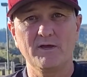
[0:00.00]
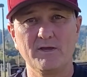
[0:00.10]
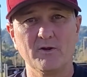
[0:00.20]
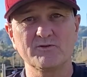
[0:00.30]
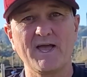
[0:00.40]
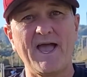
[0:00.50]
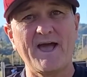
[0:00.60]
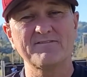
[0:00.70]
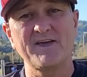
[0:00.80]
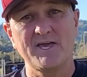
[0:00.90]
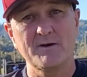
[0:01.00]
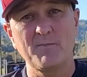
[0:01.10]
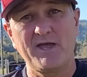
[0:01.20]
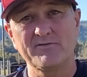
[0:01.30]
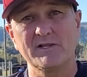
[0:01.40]
you know, to have
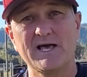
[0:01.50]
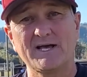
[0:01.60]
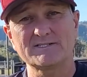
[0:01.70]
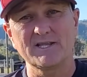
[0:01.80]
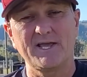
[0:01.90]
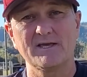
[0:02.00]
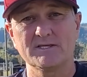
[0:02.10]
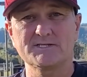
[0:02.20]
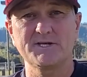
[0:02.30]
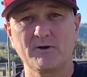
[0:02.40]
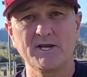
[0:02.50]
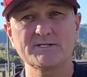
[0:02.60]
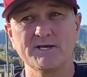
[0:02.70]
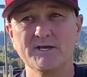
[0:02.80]
him at the last leg of the series, mm